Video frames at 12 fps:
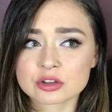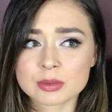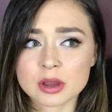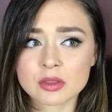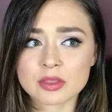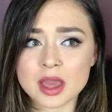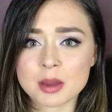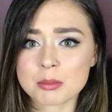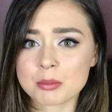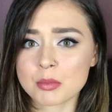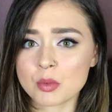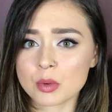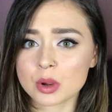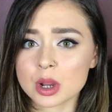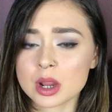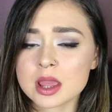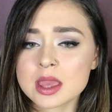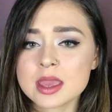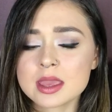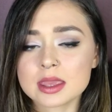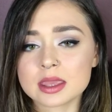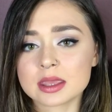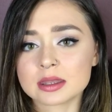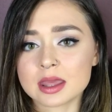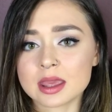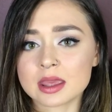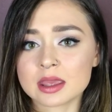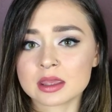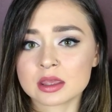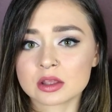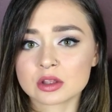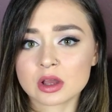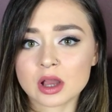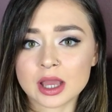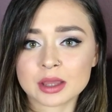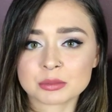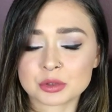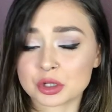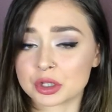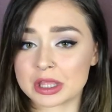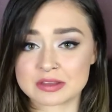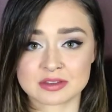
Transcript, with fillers: about that more in a, I'm gonna